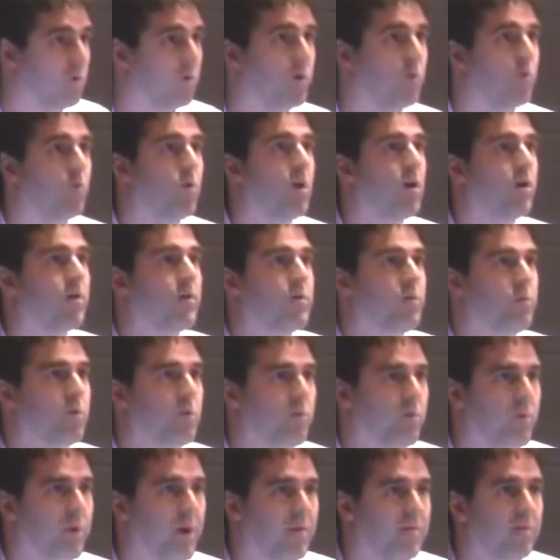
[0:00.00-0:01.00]
we walk
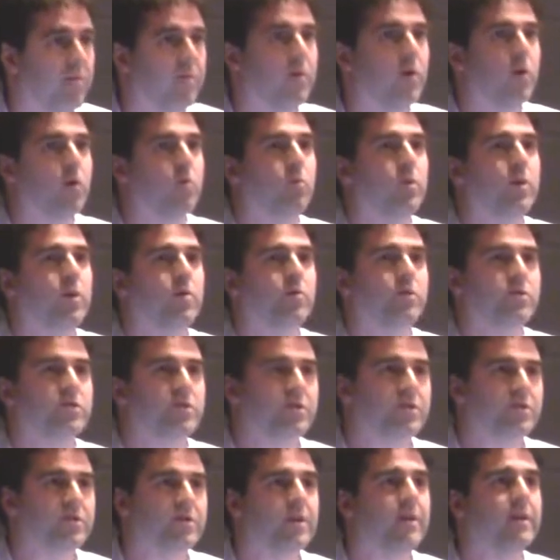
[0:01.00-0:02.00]
through and we have a very rigorous
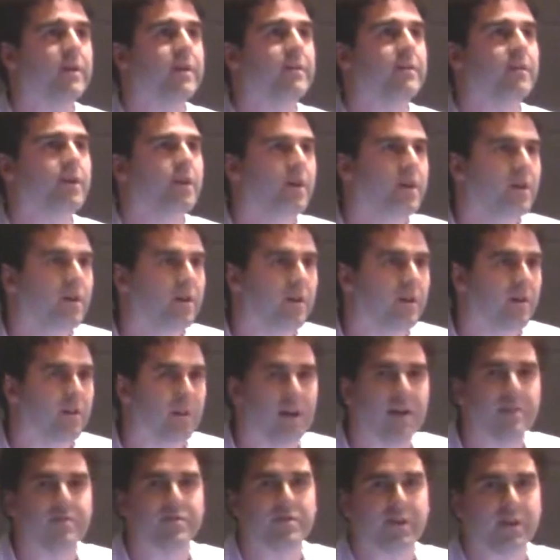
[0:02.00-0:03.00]
design
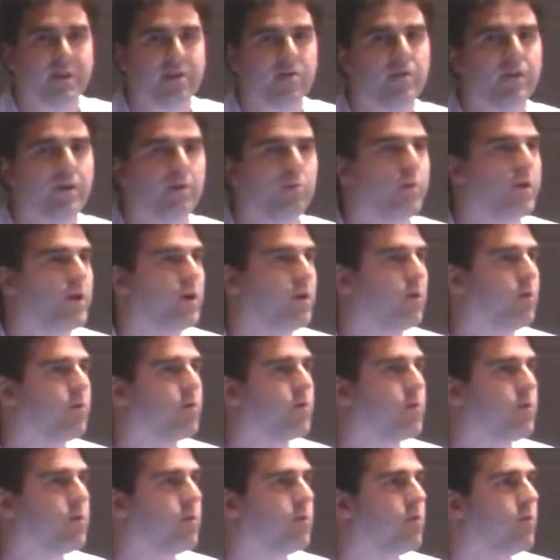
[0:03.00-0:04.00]
life cycle that we go
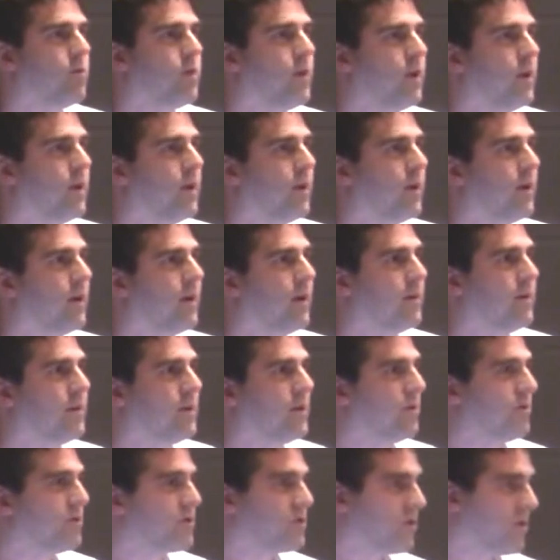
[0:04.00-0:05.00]
through. And
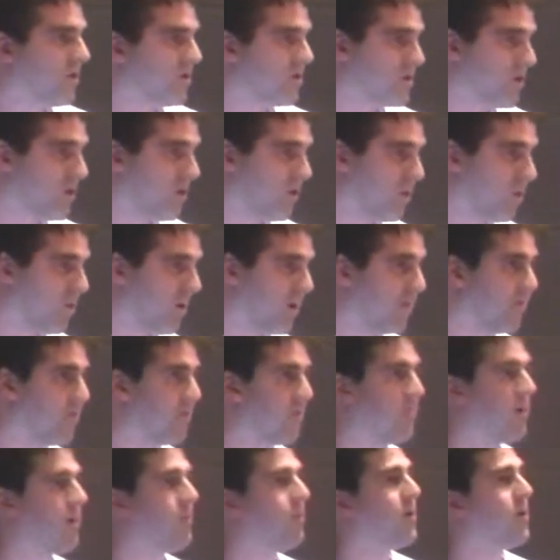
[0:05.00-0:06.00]
it starts all the way
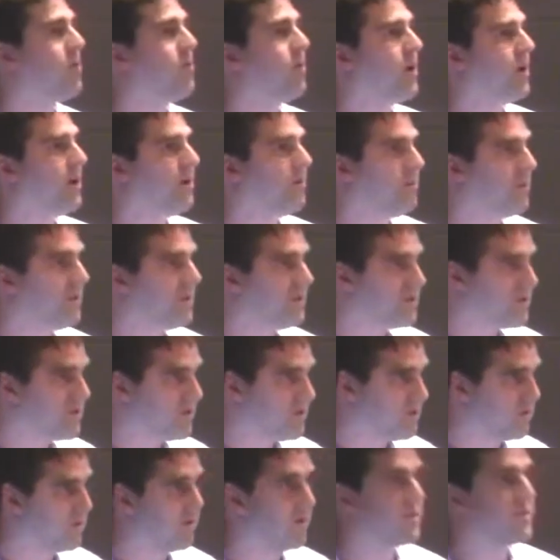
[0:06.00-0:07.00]
from our
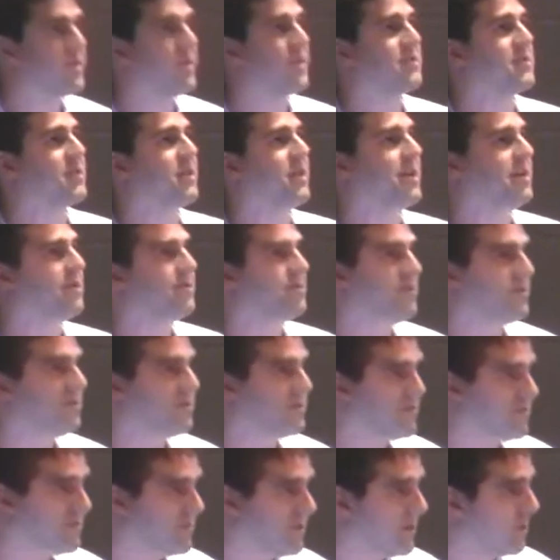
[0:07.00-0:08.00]
requirements to our test
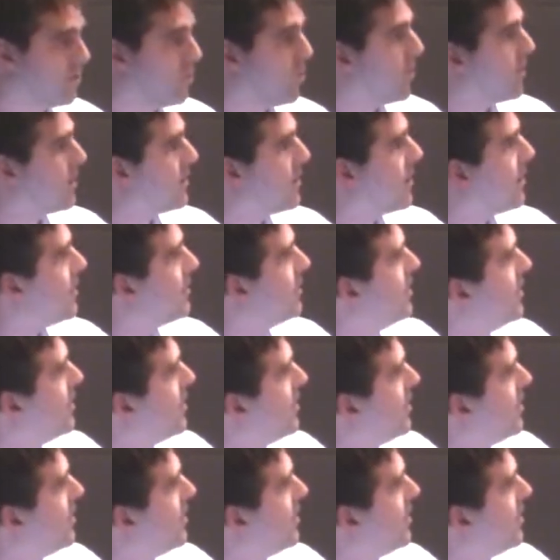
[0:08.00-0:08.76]
cases and whatnot.